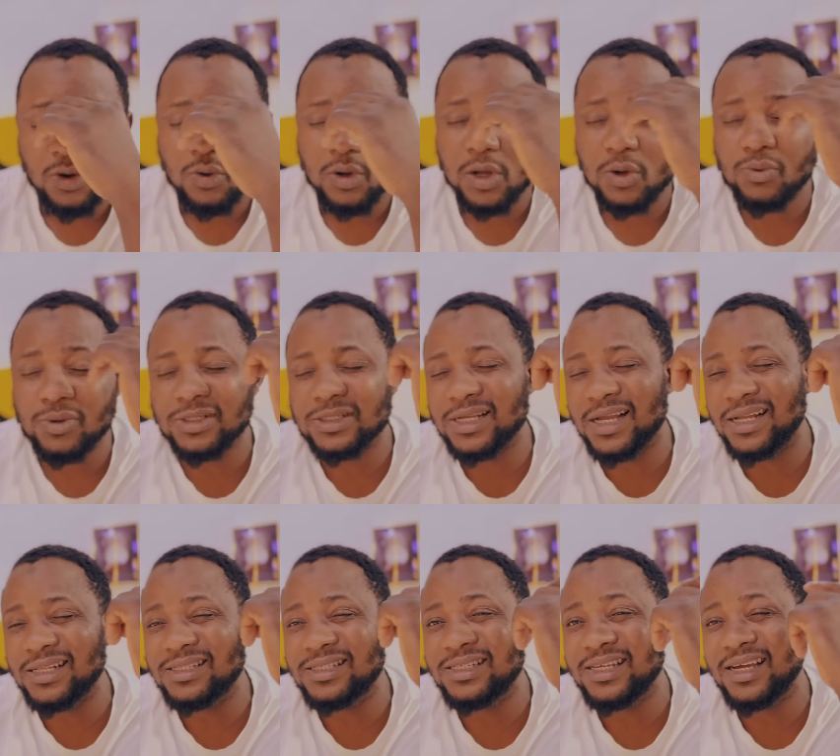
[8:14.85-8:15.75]
where
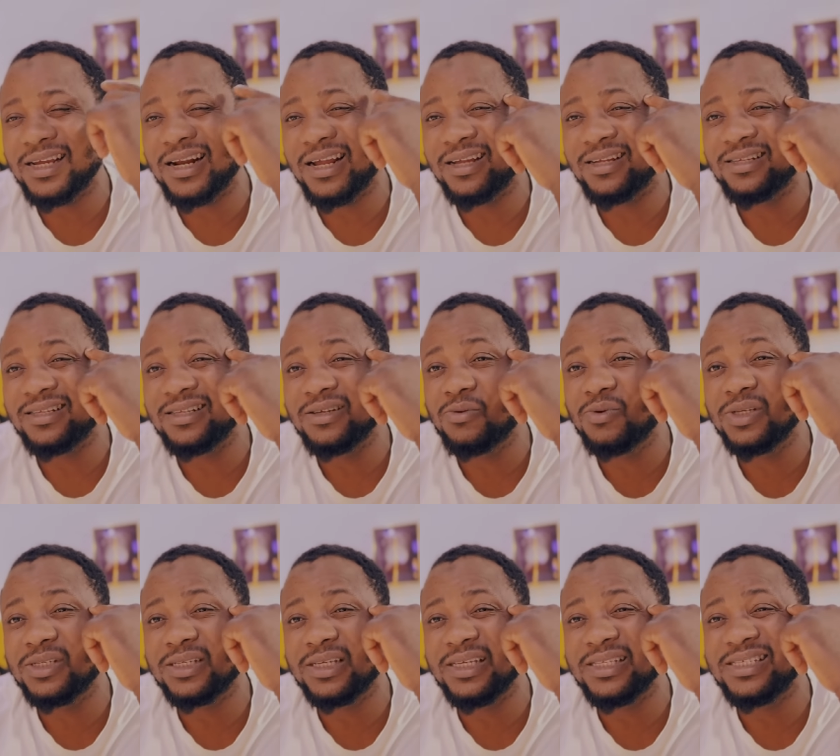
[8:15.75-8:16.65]
Wizkid tear and
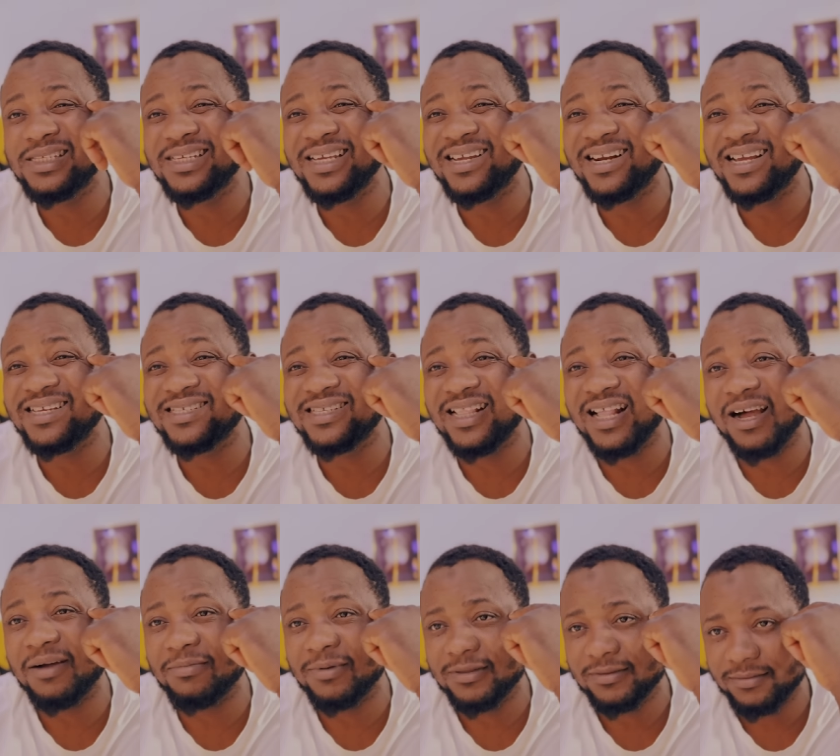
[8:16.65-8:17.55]
Wizkid tear and
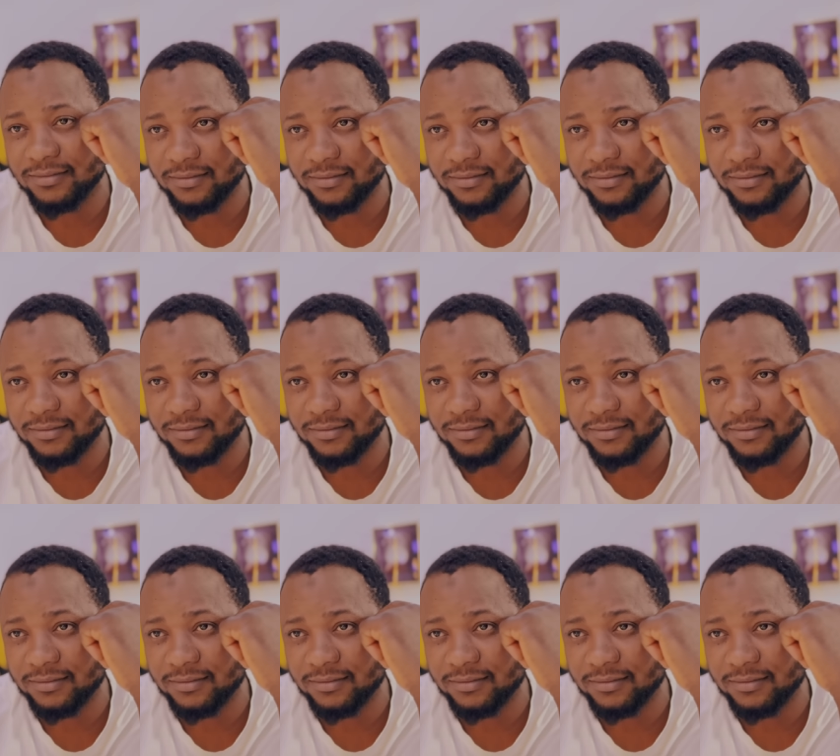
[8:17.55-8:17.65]
slap.